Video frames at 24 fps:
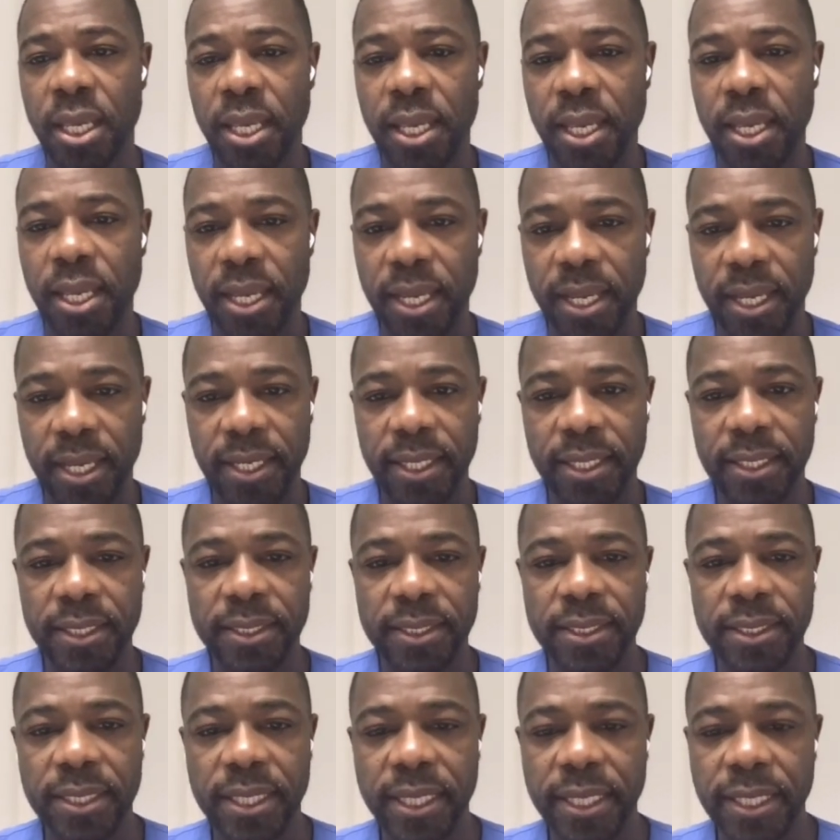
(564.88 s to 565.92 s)

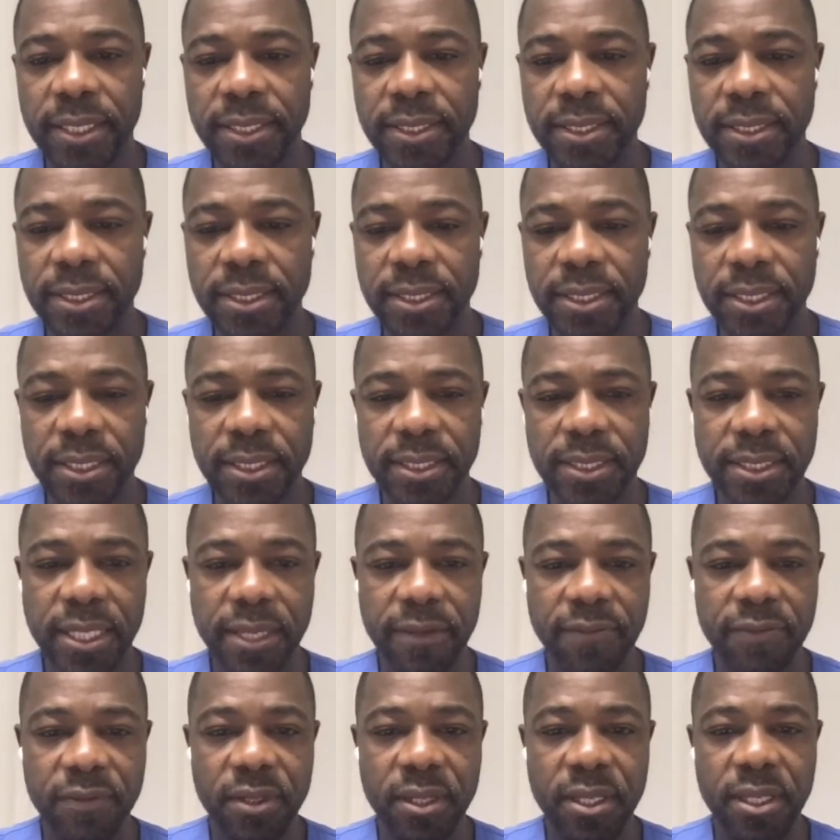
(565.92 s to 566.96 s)
And
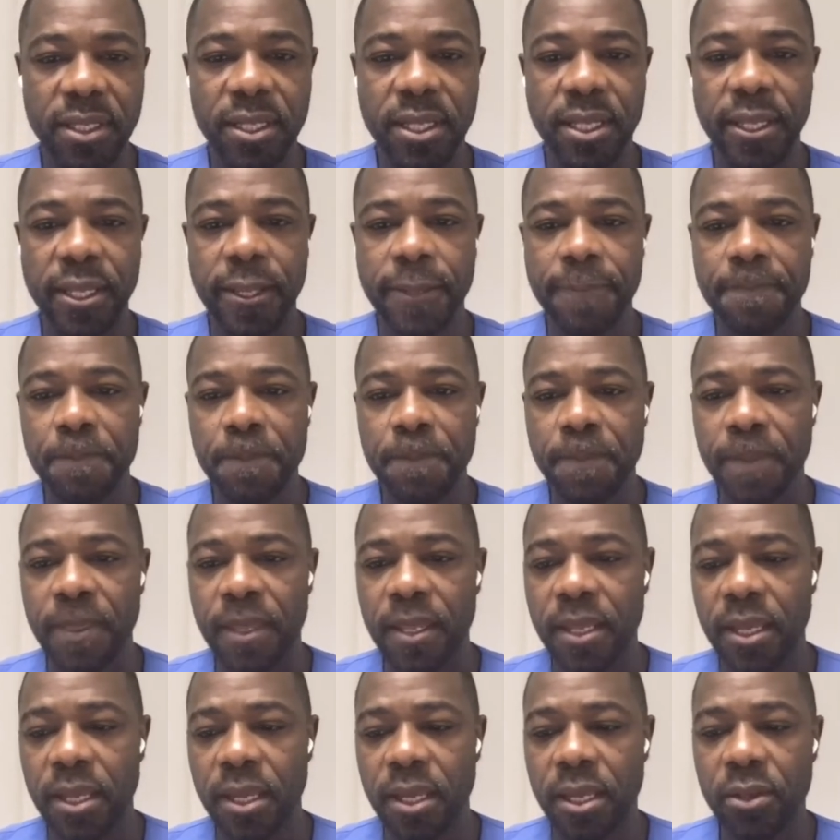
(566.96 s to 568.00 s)
definitely,
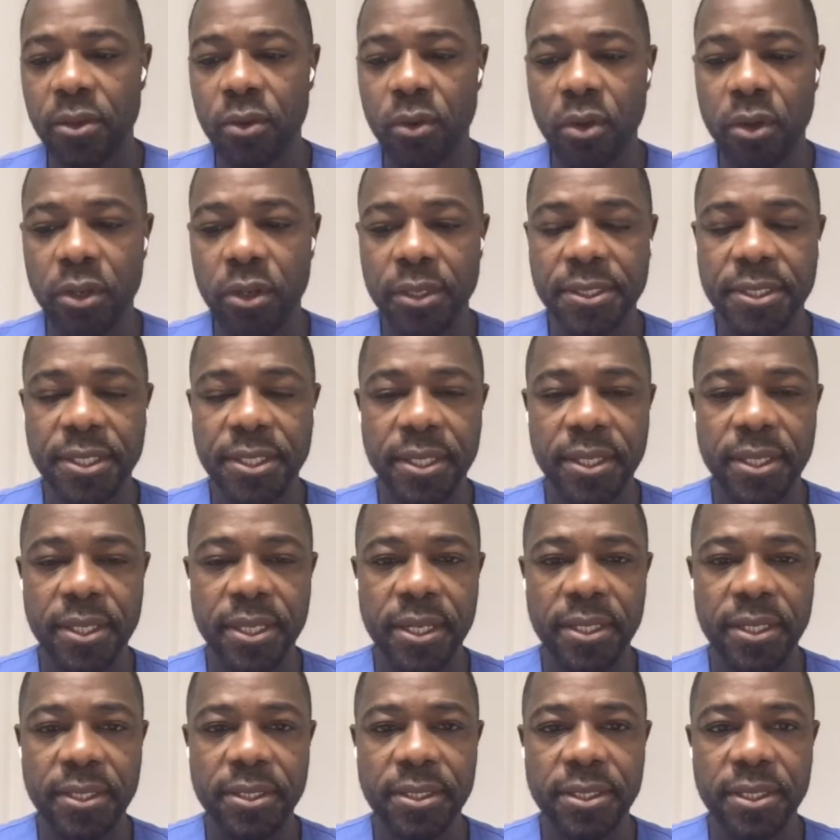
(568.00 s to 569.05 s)
you're going to see
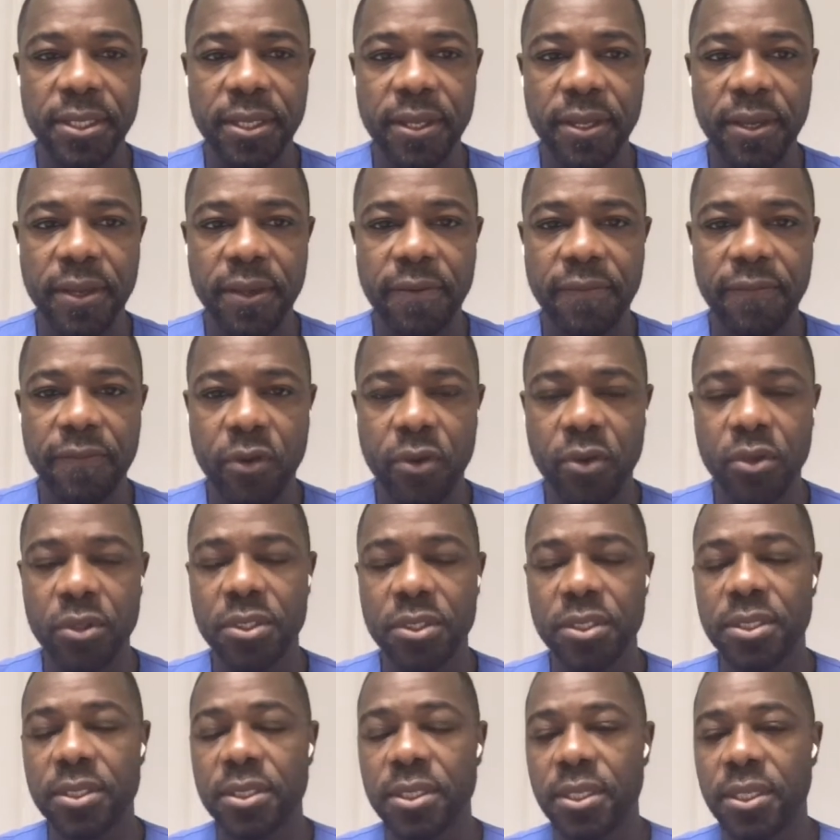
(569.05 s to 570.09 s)
that
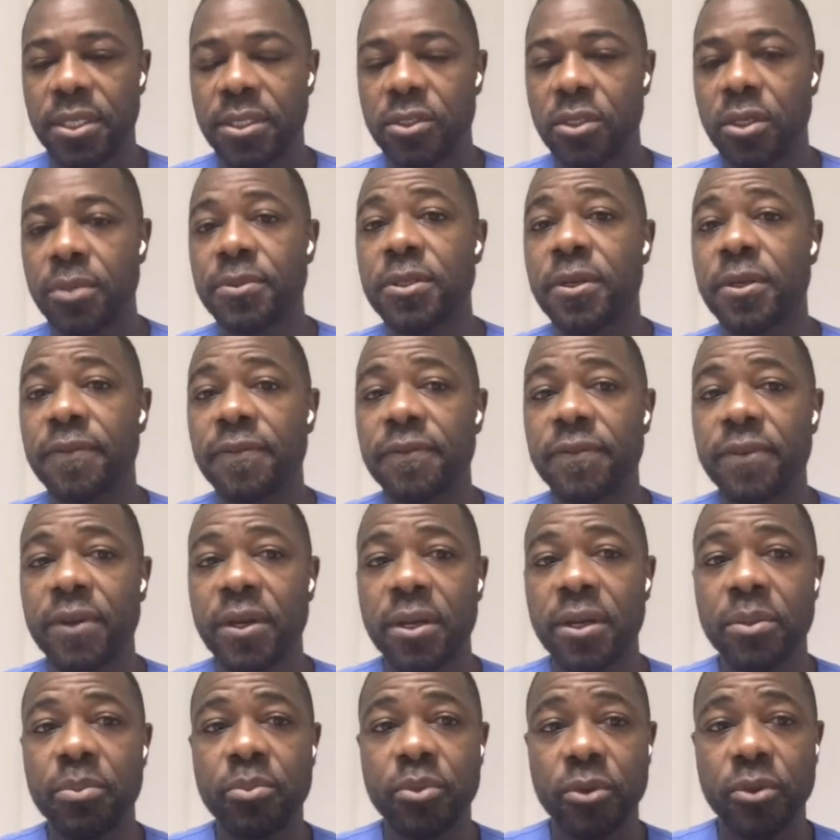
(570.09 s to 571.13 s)
first, in terms of
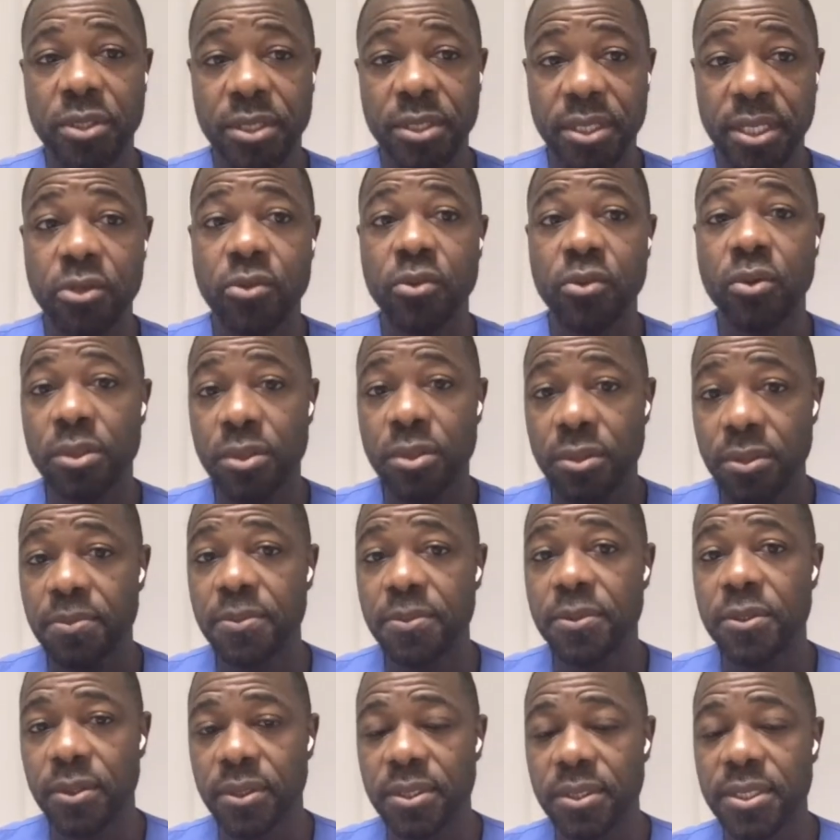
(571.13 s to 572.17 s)
procedural
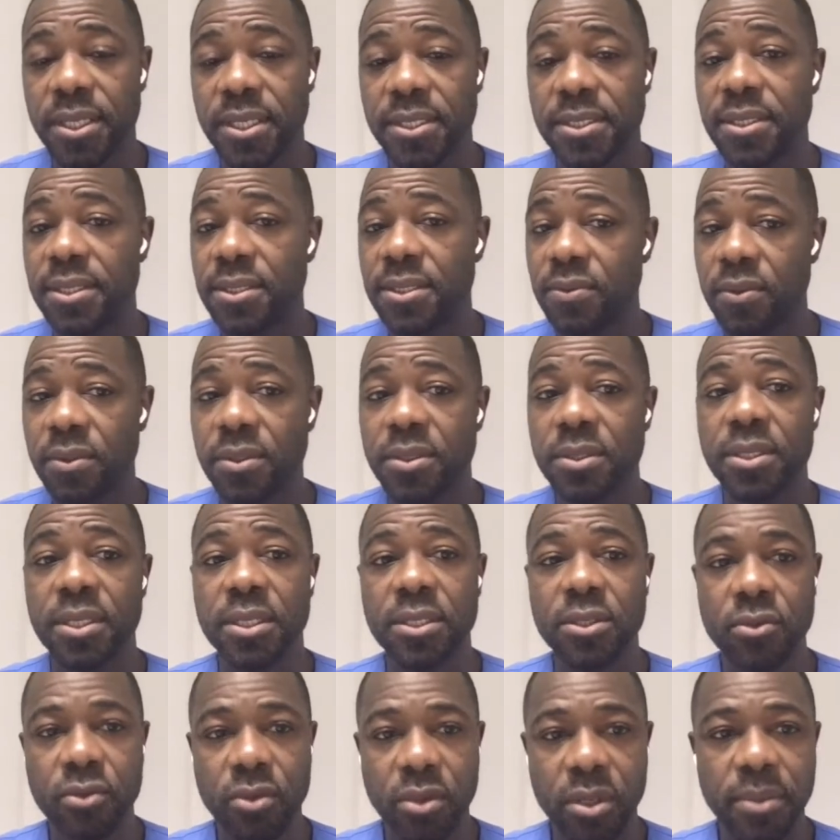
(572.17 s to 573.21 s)
success, this was
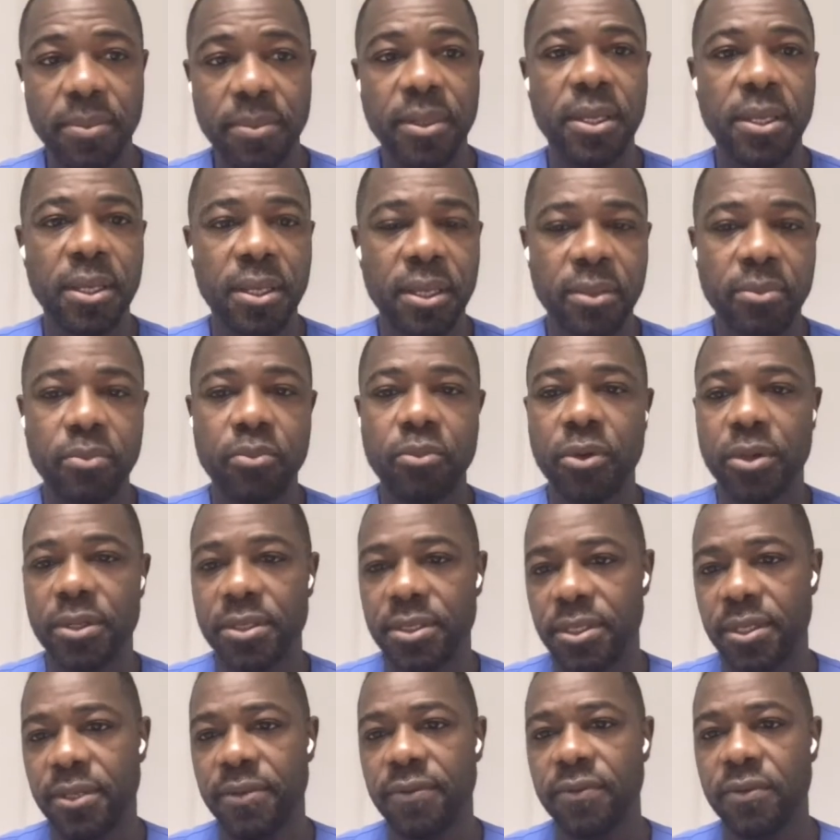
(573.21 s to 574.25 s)
extremely
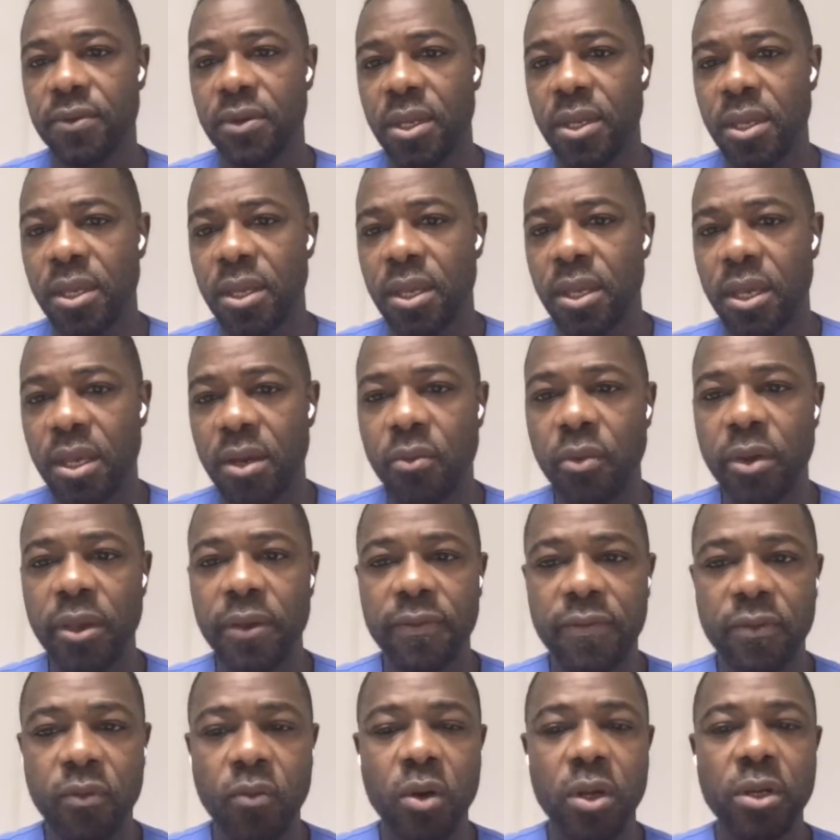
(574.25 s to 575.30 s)
impressive
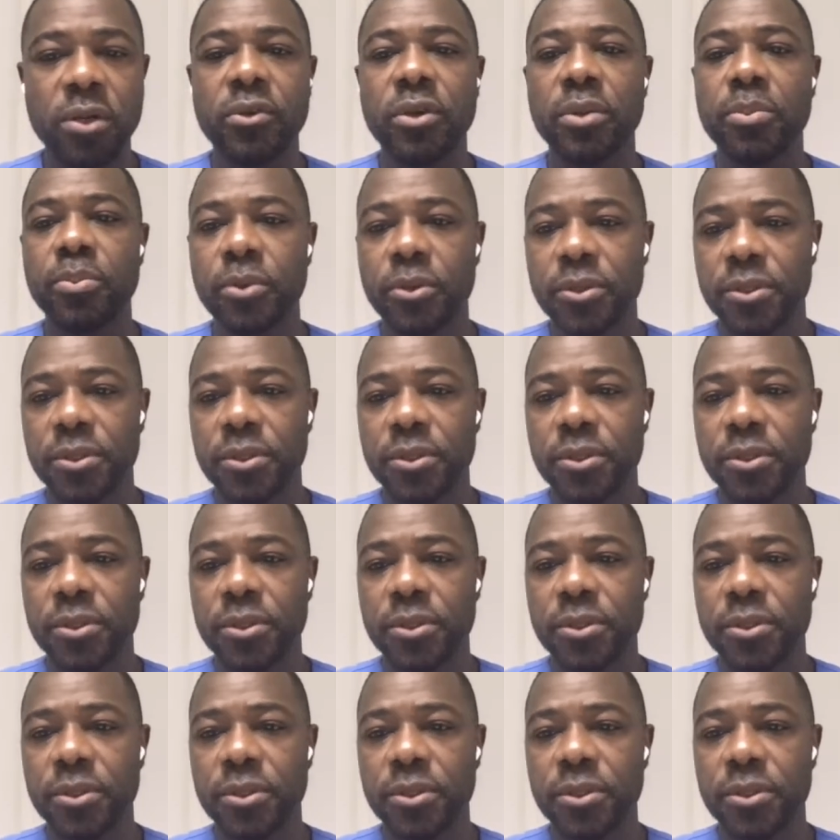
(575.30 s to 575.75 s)
with 100%